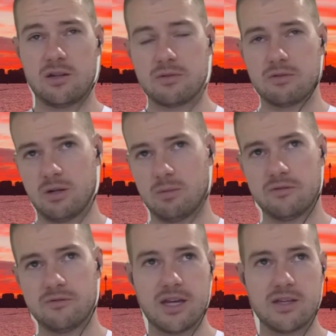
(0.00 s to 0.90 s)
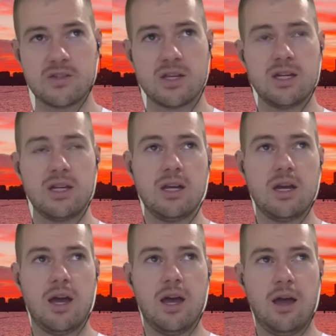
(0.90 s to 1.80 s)
up to a couple of days
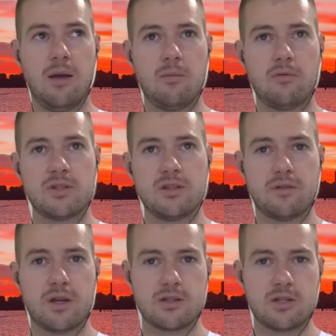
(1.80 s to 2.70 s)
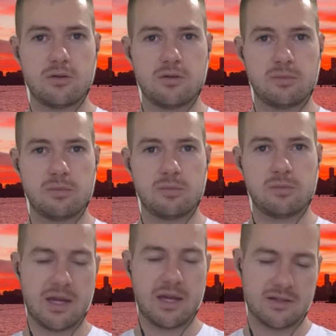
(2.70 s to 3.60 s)
um, obviously, the faster she replies, the
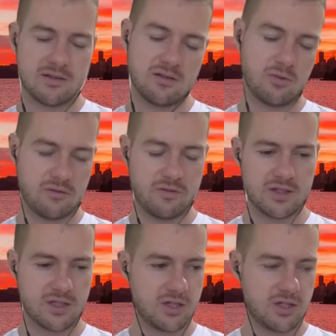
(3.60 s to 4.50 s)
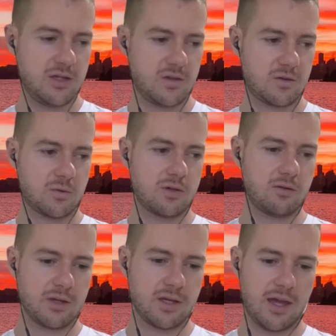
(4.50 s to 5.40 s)
better, the more invested she is. And also
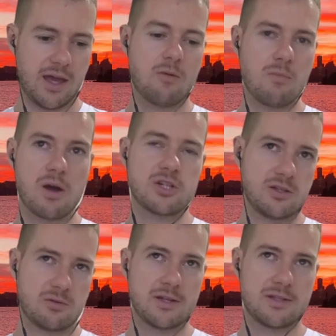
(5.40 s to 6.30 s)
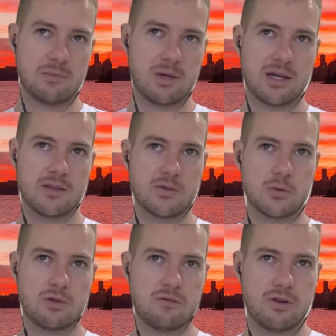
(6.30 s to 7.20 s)
looking at how much she's writing back is
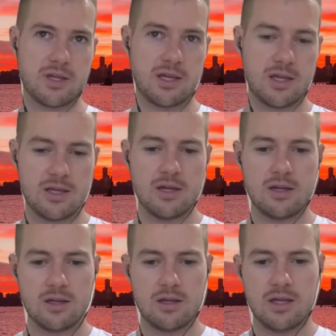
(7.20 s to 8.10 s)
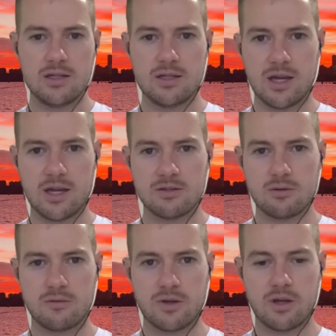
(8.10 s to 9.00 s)
also a very key
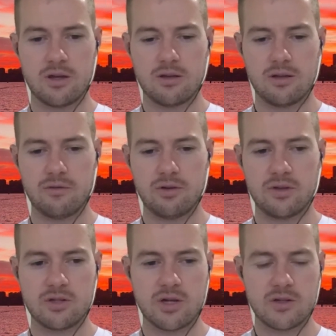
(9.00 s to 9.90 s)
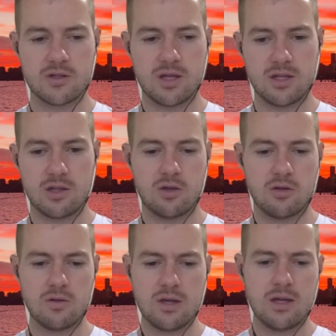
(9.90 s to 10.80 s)
indicator of her level of interest in
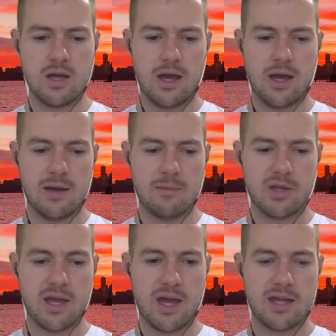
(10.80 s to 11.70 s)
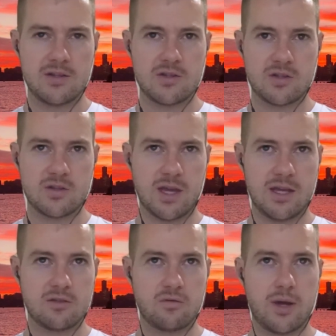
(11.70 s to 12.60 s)
you. Um, but yeah, it is just a
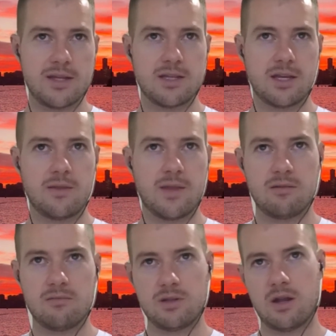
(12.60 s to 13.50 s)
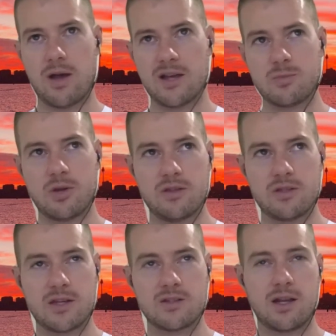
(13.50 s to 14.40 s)
case of waiting. And then, you know, as per the
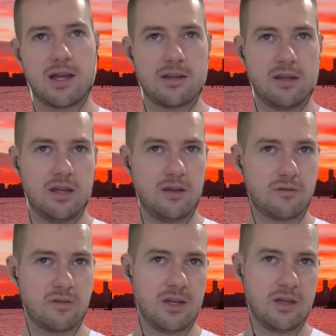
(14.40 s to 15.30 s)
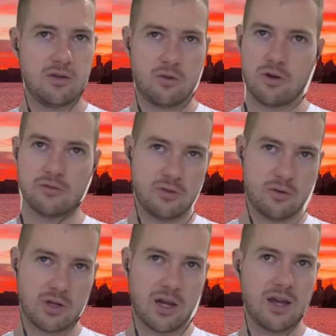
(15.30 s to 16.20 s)
texting ladder, if you're on
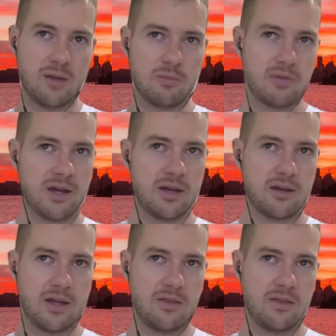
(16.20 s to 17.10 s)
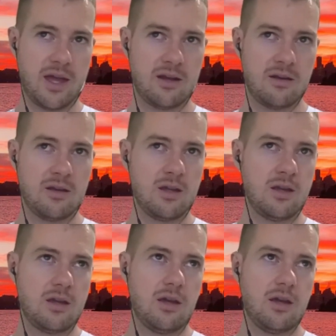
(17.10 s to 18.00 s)
your climb up there and then
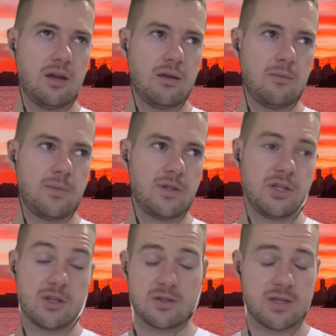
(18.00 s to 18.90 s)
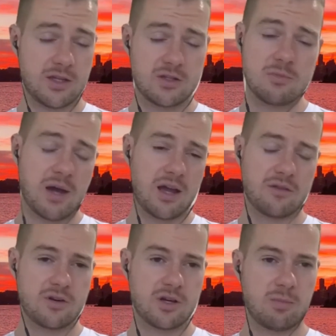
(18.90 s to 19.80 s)
um, she doesn't text you
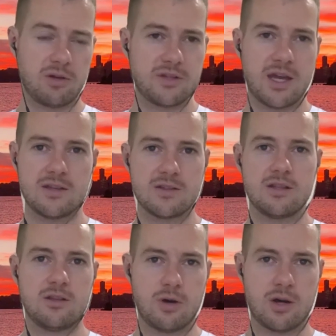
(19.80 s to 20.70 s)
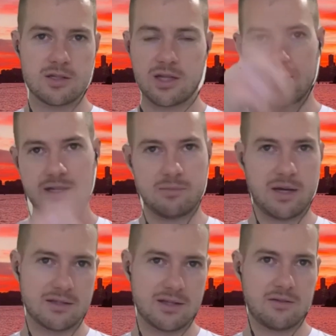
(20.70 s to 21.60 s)
back for a couple of days, then you are sliding
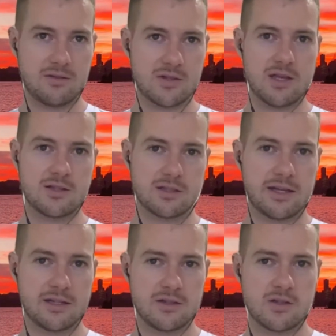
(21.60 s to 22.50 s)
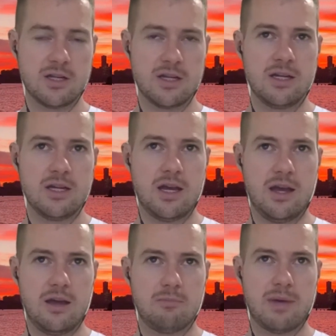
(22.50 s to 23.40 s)
back down the snakes and ladders
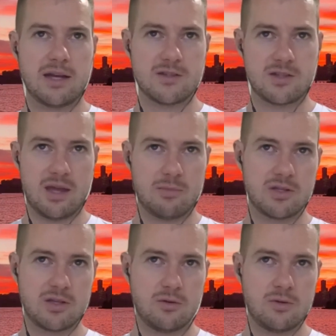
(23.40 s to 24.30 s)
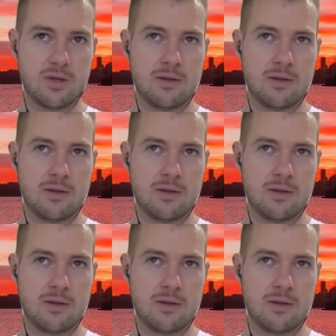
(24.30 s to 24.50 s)
um, back to step two